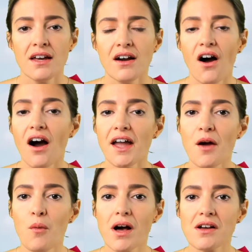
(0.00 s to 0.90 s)
Hi and
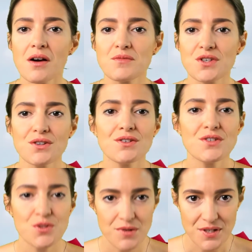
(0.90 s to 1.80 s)
welcome to
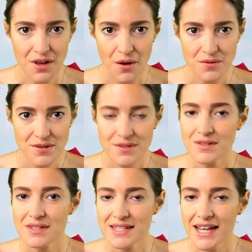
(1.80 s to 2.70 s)
Swissquote's
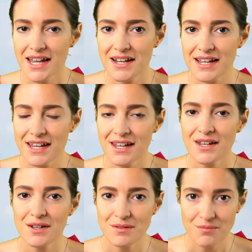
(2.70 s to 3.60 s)
Daily
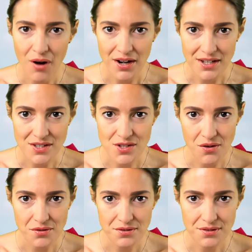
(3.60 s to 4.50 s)
Market
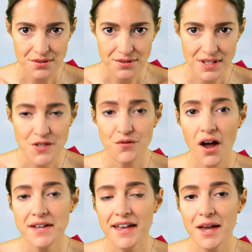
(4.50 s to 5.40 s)
Talk. It's
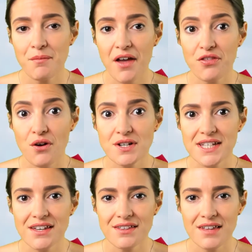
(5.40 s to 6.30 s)
Friday, May
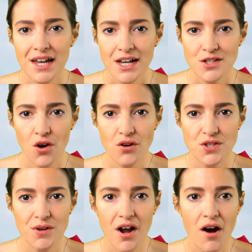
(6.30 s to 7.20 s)
30th. Talks
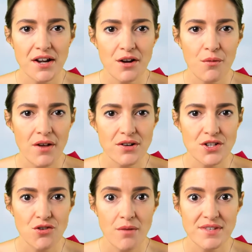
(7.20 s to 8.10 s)
regarding whether
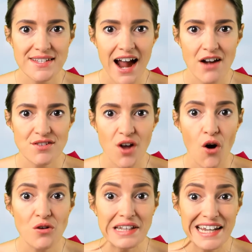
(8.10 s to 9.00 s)
Trump's tariffs
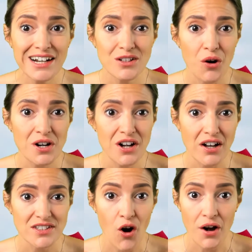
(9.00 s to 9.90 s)
are legal or
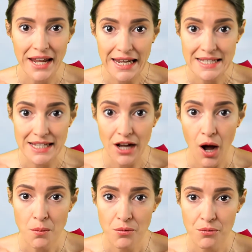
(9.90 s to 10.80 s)
not are heating
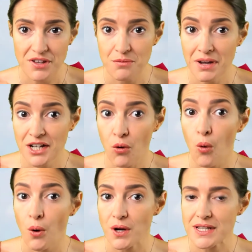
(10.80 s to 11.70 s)
up, with many
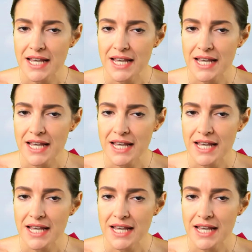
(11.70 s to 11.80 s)
courts